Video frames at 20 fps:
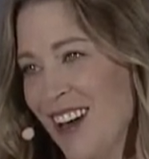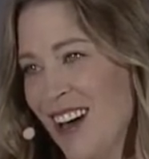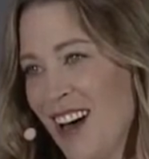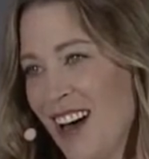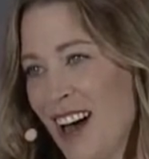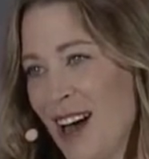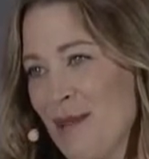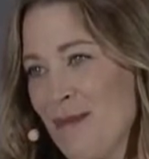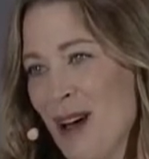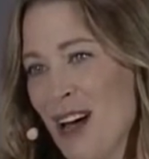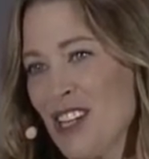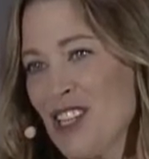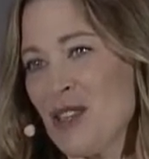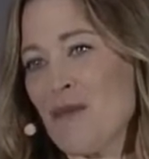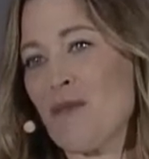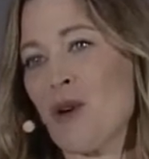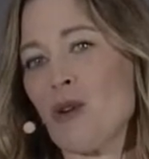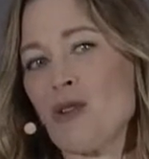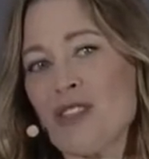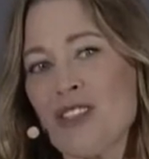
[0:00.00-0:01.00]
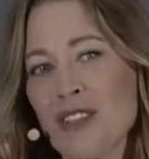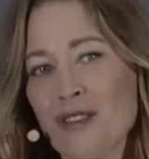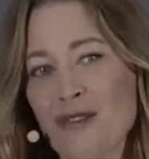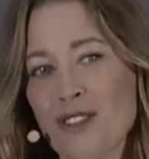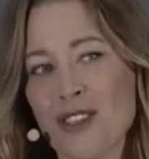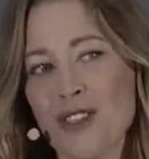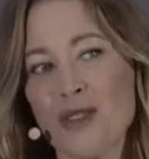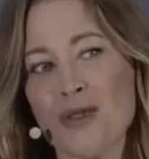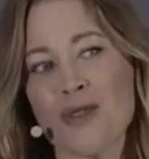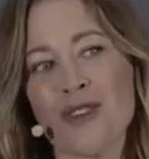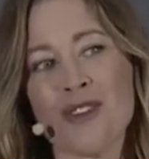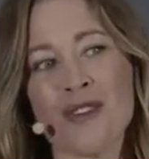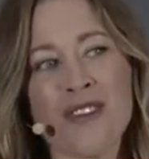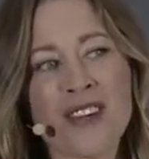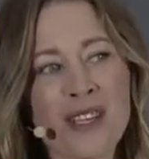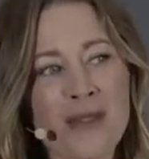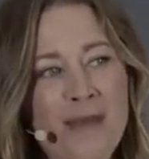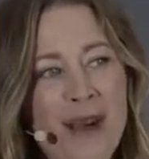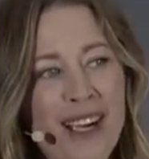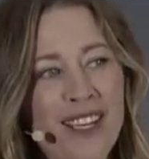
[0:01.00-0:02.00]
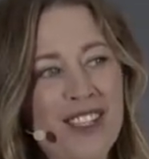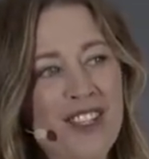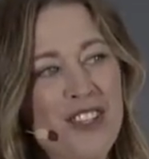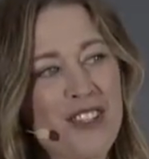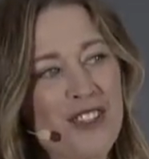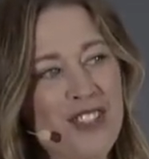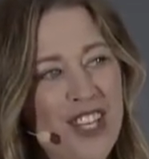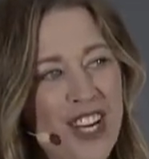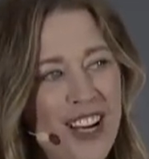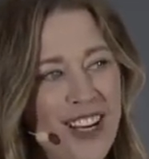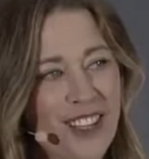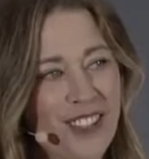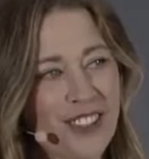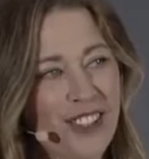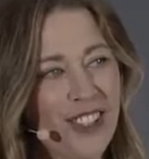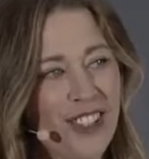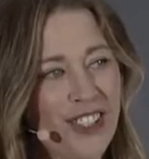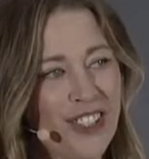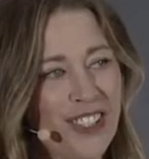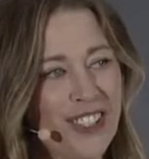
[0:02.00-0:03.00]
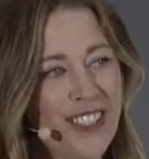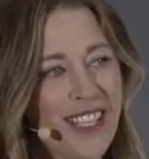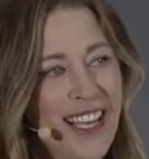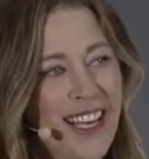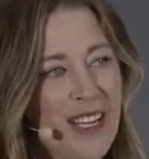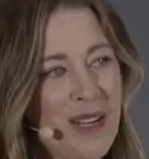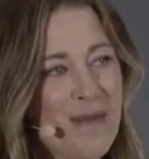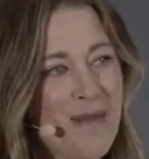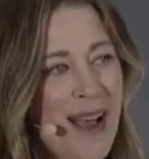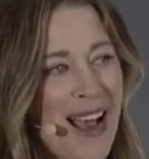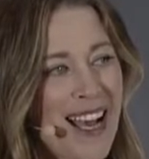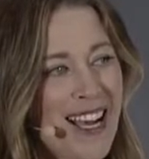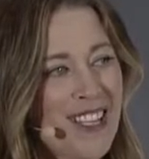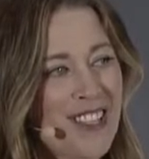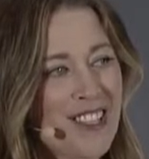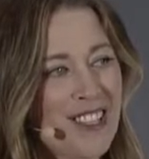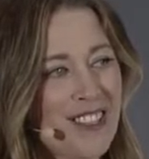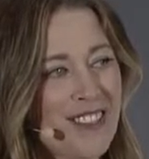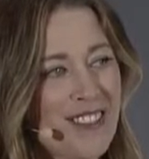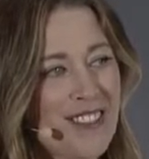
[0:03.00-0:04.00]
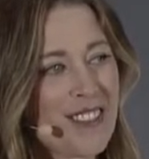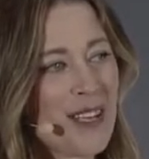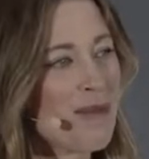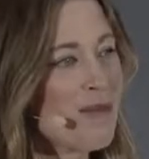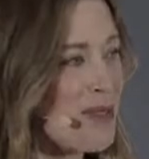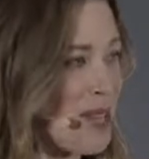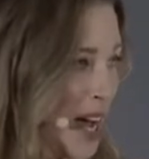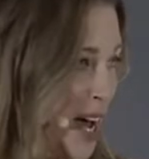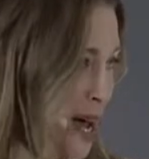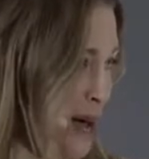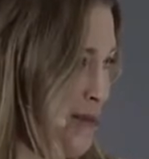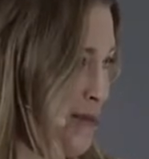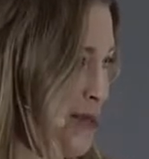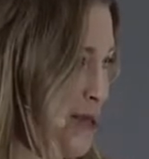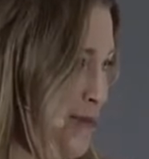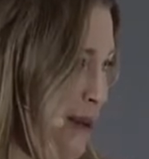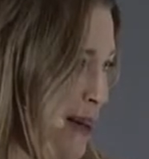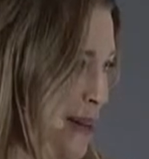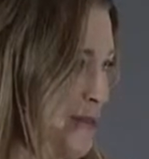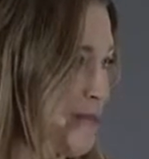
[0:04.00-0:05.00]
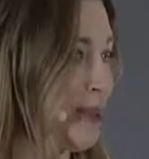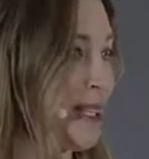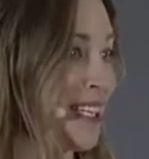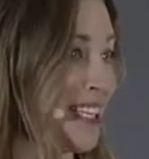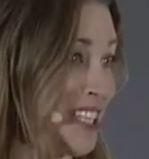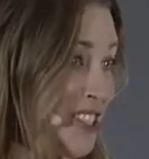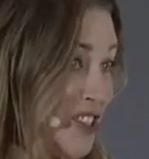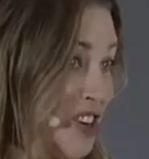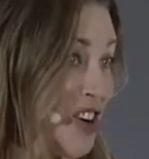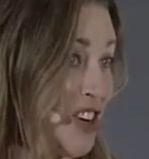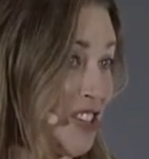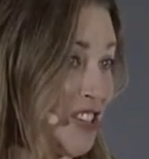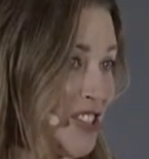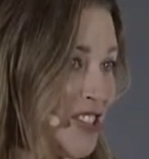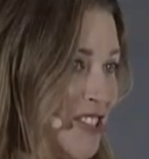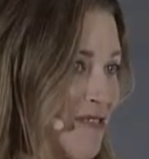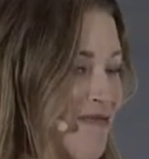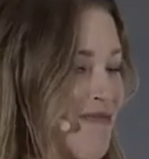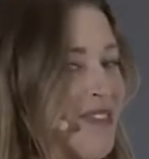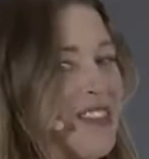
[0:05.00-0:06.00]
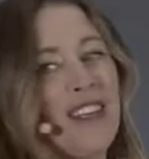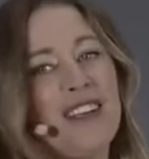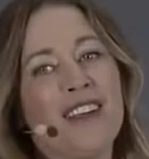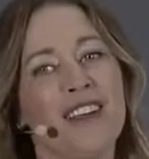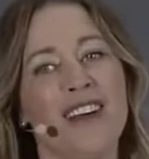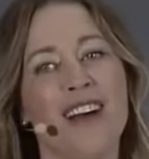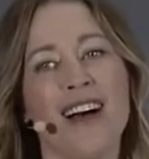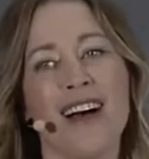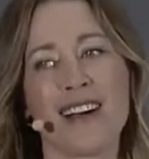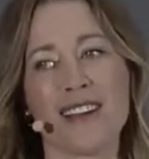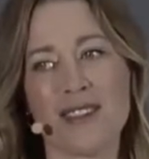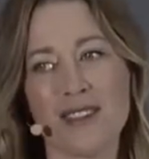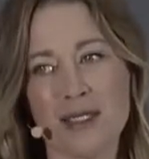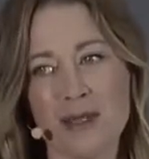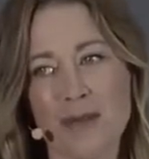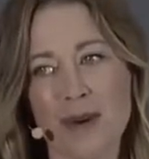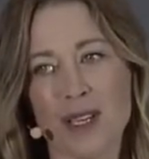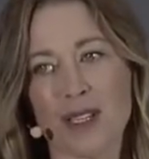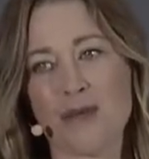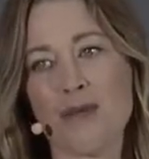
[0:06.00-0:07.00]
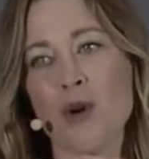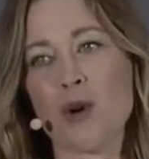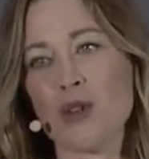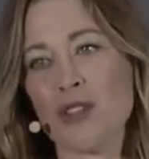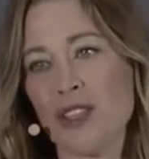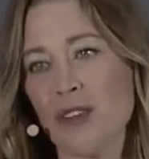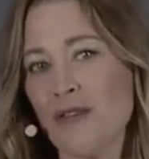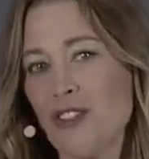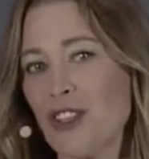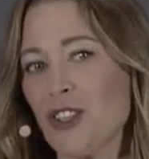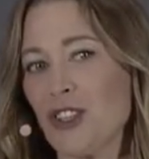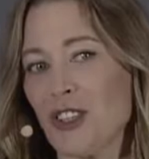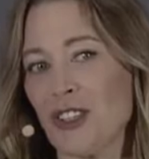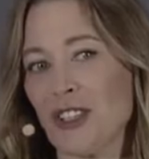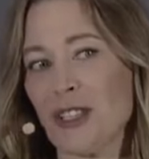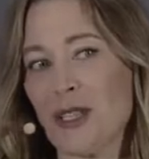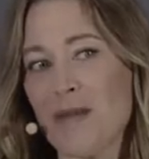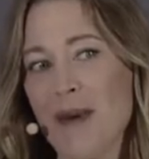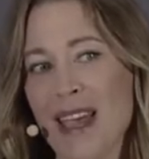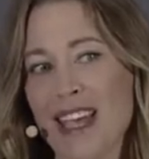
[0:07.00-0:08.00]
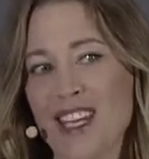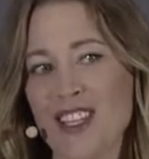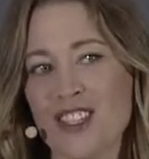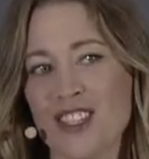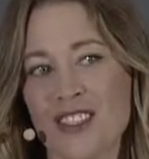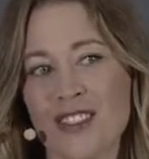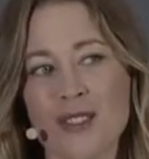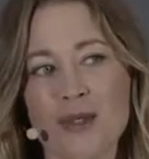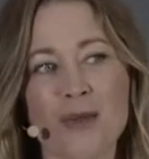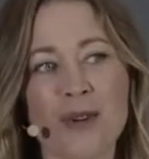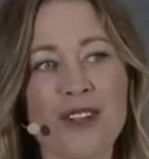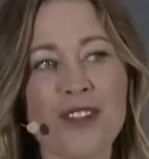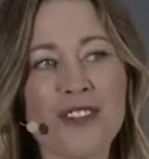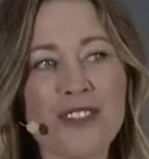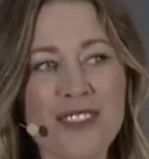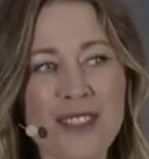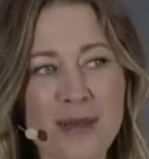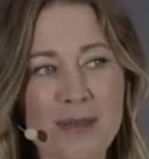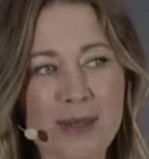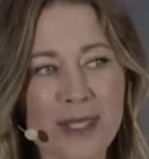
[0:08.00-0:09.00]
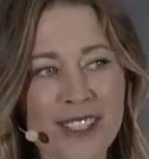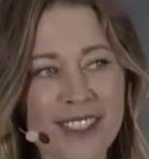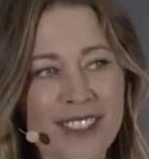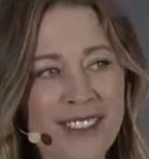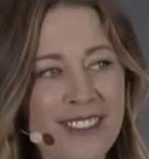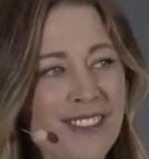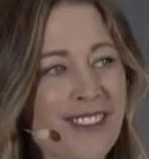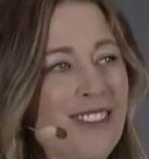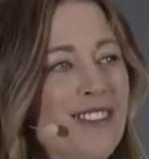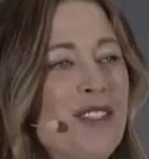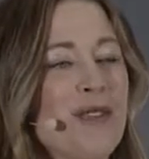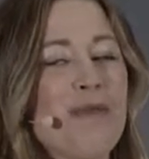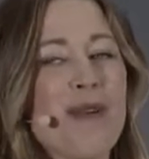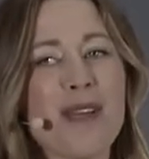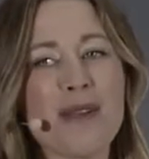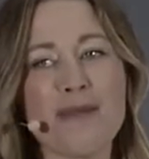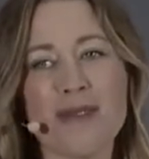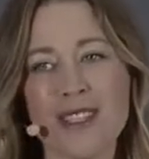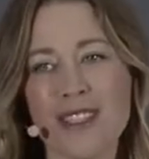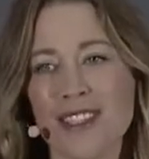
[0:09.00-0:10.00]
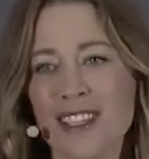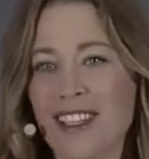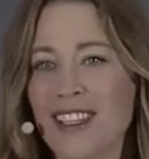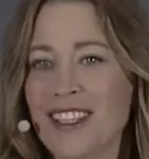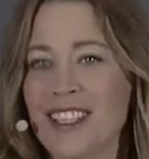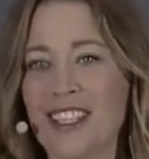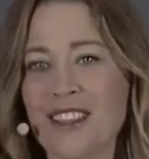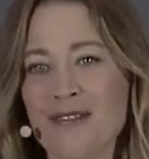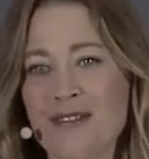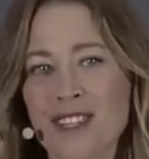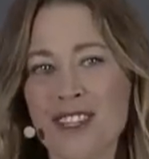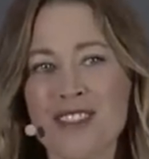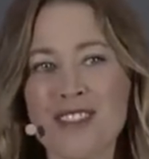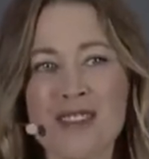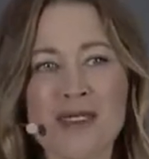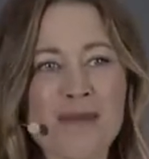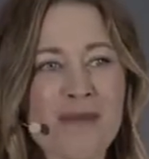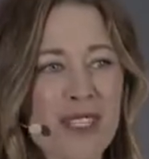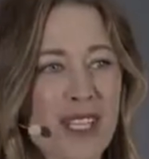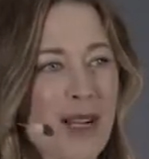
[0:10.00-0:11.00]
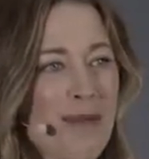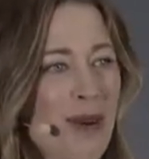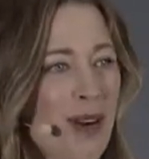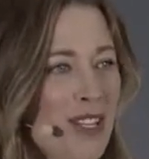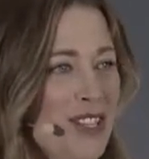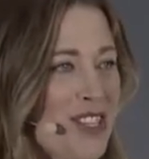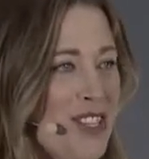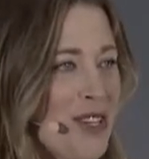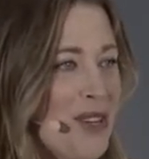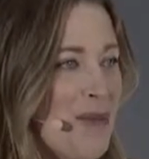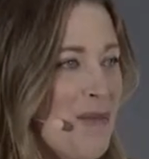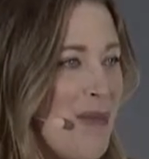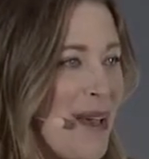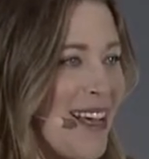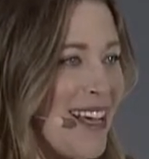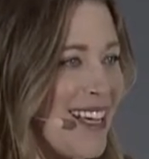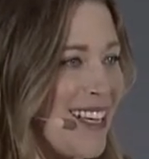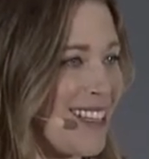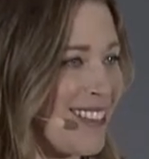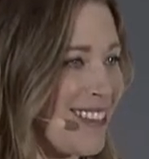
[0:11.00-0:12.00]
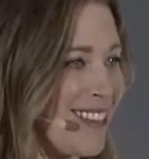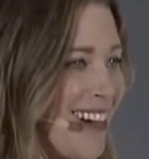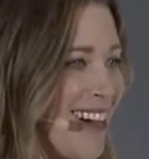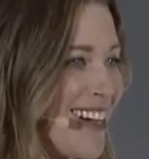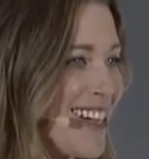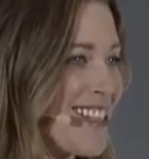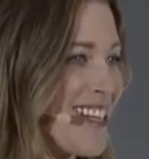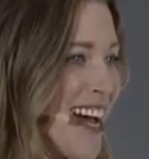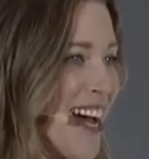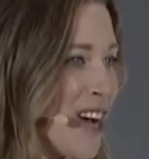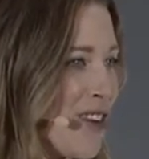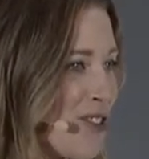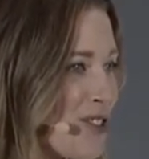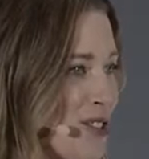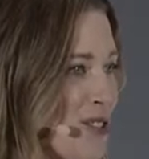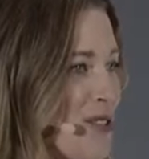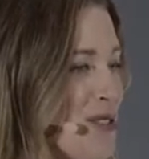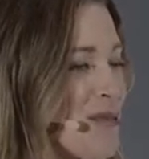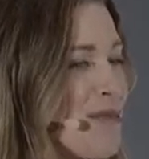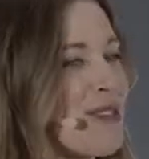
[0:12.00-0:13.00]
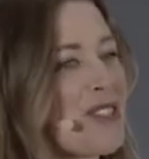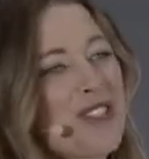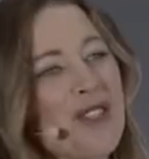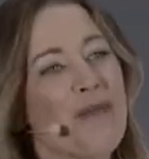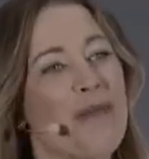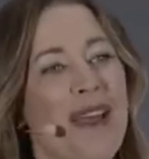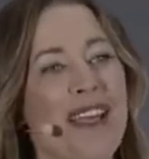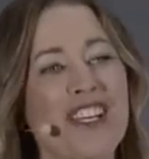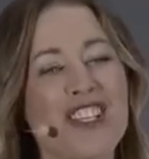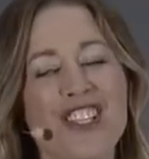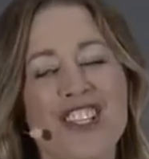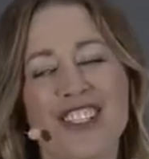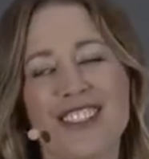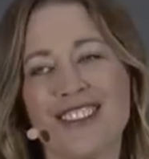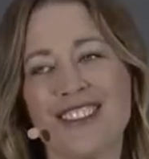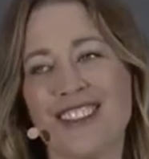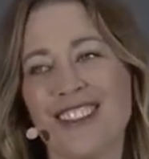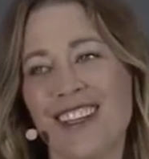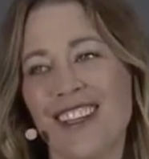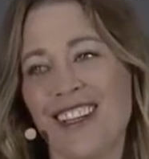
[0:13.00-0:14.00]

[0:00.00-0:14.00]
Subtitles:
I imagine most of you, when you think back to your childhood, can imagine some time spent playing doctor. I suspect most of your early patients were your siblings. You maybe convinced them to come onto your bed, lie down, treat them as your patient.